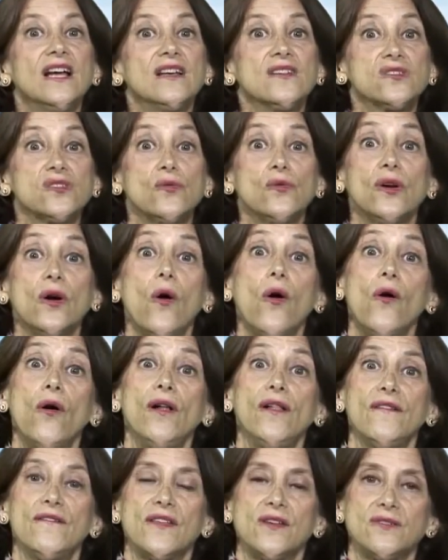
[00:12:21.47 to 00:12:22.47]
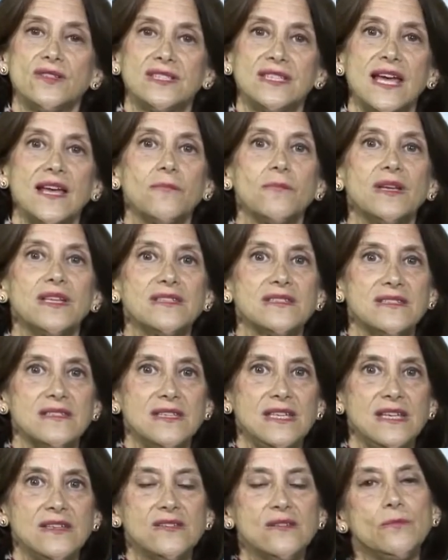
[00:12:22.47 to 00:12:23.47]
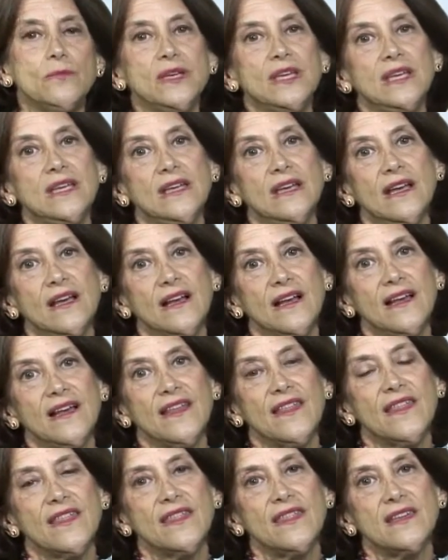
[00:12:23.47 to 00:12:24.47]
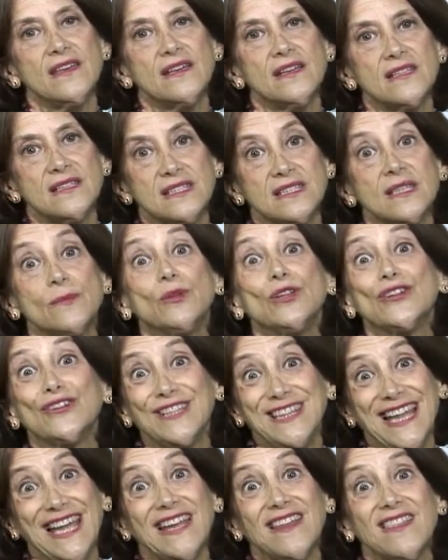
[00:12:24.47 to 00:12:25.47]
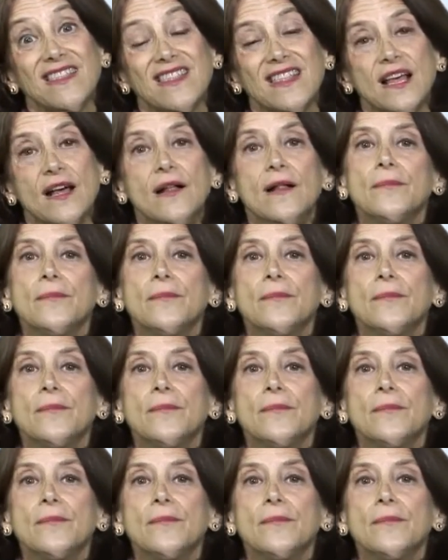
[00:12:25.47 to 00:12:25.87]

So all of those segments need to be the similar length.